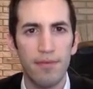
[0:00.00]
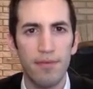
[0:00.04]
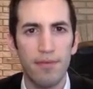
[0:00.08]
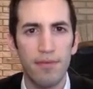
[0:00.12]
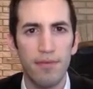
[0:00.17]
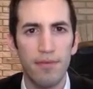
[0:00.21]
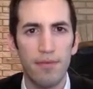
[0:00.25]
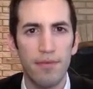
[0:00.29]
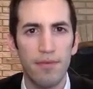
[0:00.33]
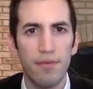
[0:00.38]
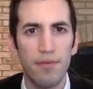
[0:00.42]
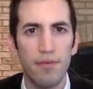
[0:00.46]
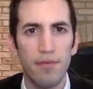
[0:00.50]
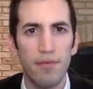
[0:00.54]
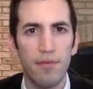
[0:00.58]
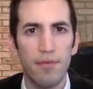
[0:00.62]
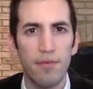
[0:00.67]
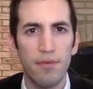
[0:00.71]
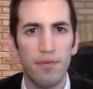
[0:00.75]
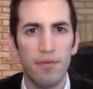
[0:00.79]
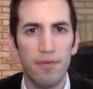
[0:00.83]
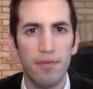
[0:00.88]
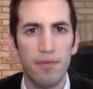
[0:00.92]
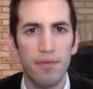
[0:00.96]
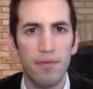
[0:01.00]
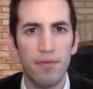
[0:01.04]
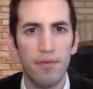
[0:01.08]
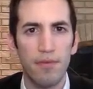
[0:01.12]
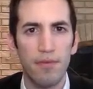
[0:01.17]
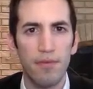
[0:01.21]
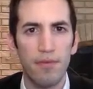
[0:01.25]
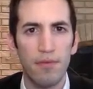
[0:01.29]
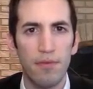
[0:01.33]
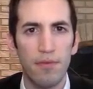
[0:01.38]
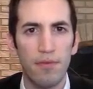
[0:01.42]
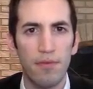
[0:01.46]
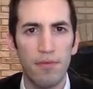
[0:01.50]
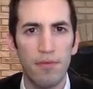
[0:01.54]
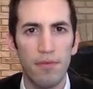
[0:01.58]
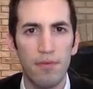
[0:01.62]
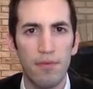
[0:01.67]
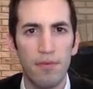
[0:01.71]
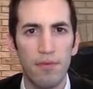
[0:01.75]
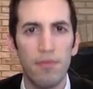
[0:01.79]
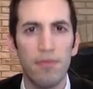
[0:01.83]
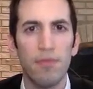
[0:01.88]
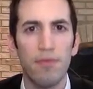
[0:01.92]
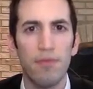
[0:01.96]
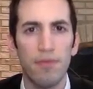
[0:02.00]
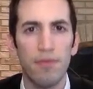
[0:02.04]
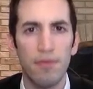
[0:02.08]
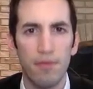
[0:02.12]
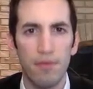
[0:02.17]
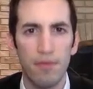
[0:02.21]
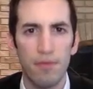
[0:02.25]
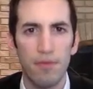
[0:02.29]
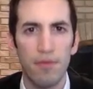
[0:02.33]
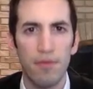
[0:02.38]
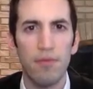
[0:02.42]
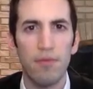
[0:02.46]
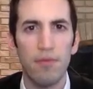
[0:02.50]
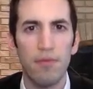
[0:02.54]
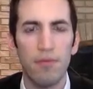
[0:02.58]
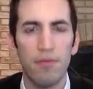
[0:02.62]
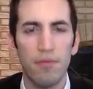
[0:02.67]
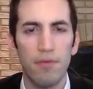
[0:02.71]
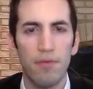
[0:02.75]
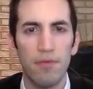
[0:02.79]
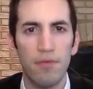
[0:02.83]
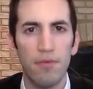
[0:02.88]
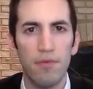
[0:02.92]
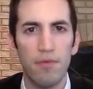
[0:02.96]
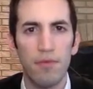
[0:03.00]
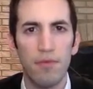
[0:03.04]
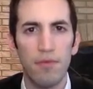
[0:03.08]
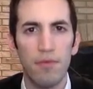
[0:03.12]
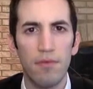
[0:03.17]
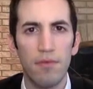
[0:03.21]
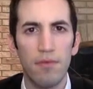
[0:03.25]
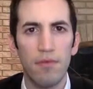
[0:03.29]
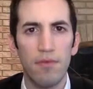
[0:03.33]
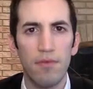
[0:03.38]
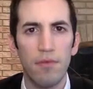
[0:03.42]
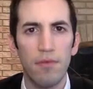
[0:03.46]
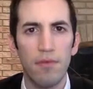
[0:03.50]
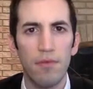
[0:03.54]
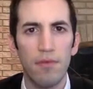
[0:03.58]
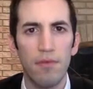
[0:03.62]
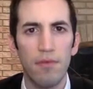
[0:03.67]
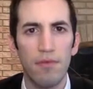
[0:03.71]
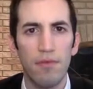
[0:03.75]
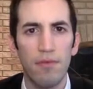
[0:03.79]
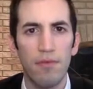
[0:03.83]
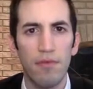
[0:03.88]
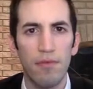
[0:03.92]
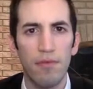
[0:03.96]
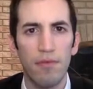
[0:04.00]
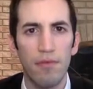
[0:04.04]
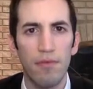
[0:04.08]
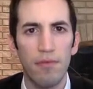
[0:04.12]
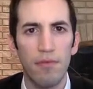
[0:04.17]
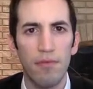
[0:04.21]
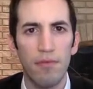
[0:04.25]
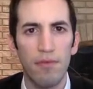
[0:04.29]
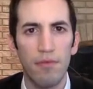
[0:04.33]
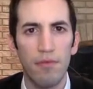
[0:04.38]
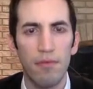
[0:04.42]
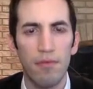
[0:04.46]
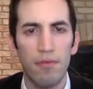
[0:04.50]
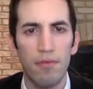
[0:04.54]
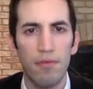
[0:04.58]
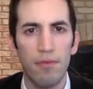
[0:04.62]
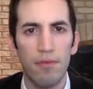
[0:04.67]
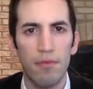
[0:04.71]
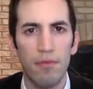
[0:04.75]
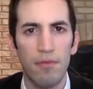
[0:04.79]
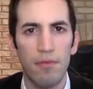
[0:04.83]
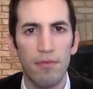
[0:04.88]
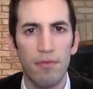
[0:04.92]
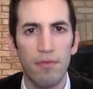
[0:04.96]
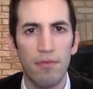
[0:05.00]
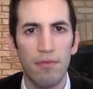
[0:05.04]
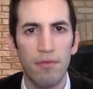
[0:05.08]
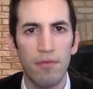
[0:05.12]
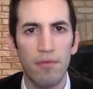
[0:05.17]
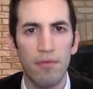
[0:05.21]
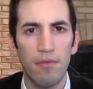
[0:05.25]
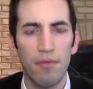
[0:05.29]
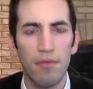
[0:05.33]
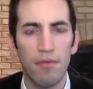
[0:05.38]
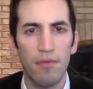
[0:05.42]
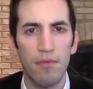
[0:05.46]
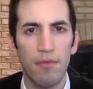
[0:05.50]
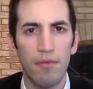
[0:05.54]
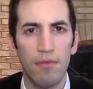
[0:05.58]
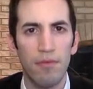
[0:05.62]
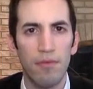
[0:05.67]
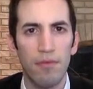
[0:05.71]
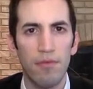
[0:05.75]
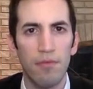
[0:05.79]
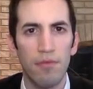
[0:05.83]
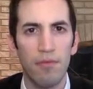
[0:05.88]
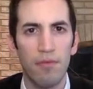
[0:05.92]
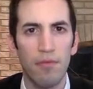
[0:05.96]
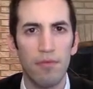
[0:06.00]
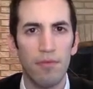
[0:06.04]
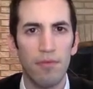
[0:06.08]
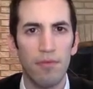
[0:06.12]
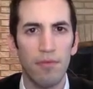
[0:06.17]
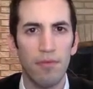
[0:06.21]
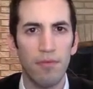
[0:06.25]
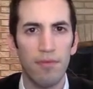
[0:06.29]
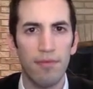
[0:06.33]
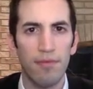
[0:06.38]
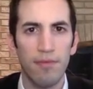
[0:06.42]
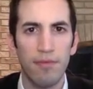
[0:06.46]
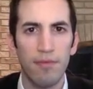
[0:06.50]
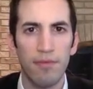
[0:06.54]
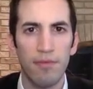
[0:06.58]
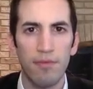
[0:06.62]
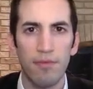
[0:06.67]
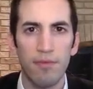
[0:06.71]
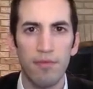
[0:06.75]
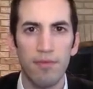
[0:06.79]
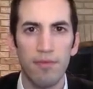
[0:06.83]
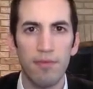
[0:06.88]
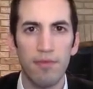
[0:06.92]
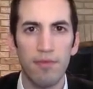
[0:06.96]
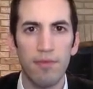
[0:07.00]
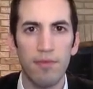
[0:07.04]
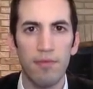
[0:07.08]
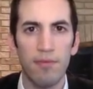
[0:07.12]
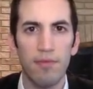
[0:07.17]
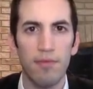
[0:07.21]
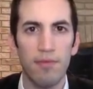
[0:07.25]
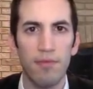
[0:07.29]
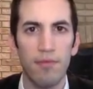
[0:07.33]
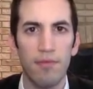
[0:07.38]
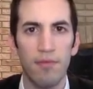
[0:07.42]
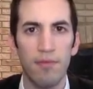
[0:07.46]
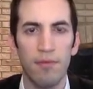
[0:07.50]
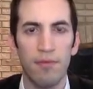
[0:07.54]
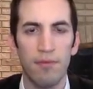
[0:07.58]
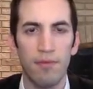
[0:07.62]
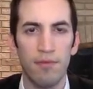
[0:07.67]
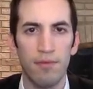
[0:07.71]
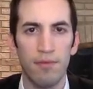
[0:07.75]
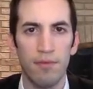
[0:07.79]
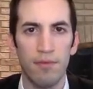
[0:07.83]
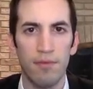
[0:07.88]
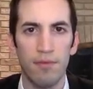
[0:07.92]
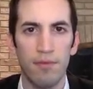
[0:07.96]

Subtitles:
(not speaking)